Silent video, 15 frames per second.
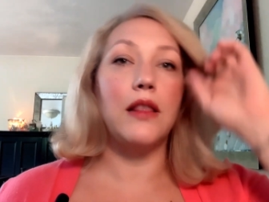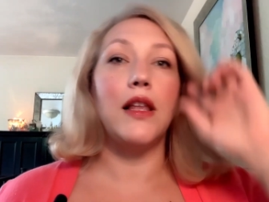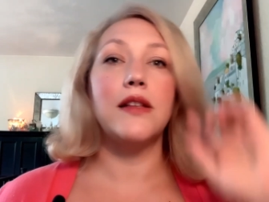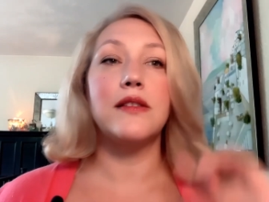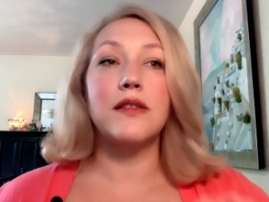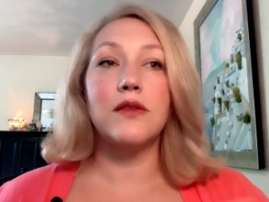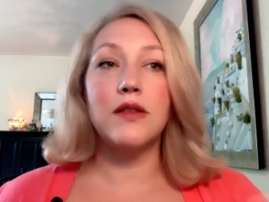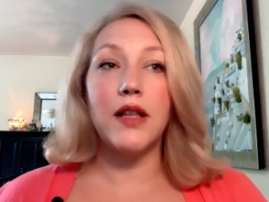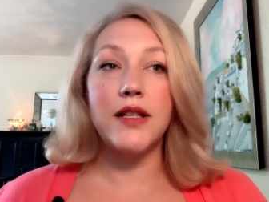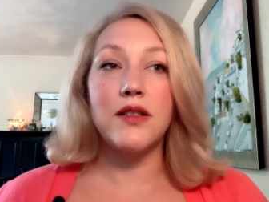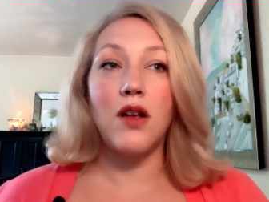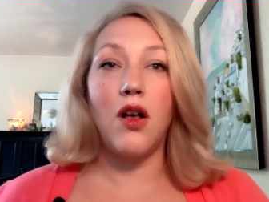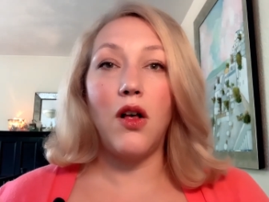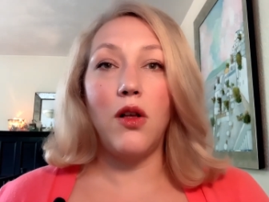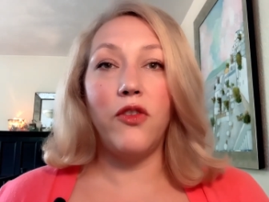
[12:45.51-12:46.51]
Let's let's
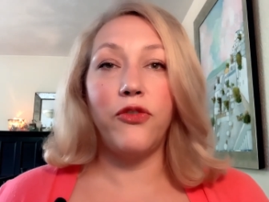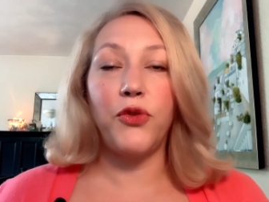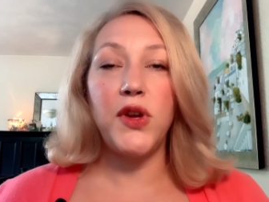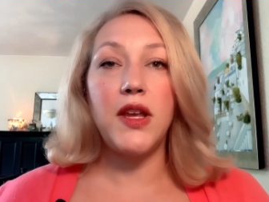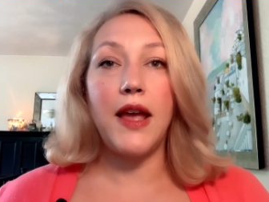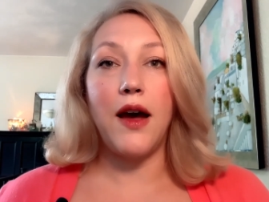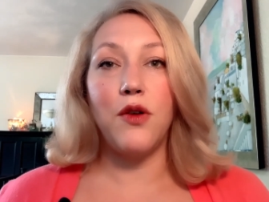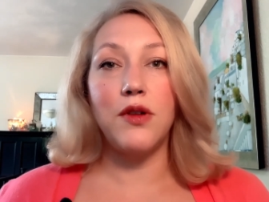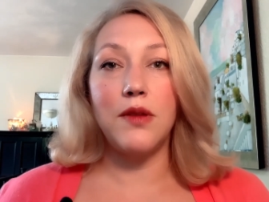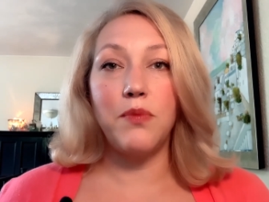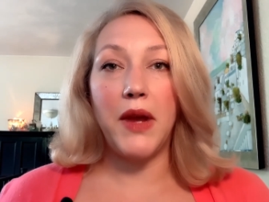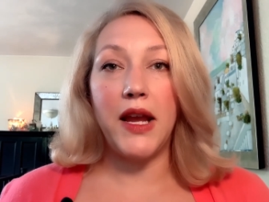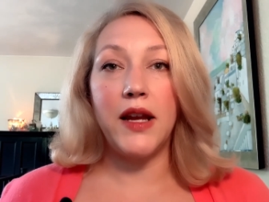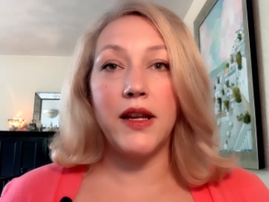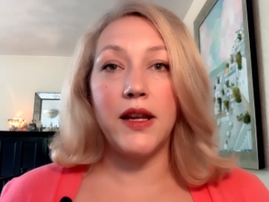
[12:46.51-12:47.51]
all freak out and
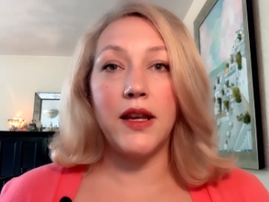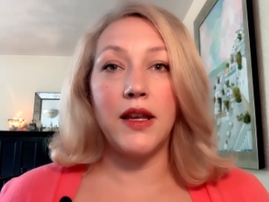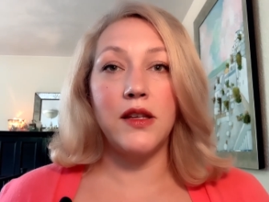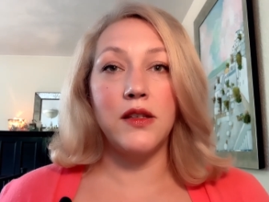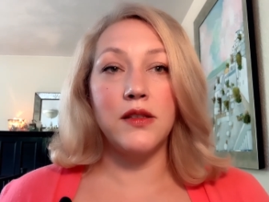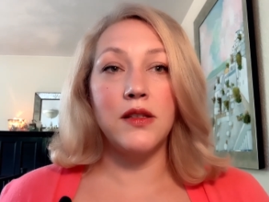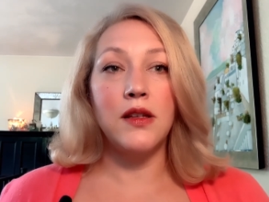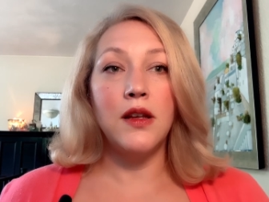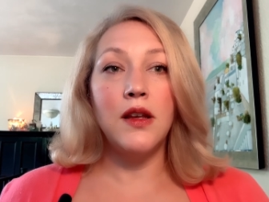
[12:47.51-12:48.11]
panic and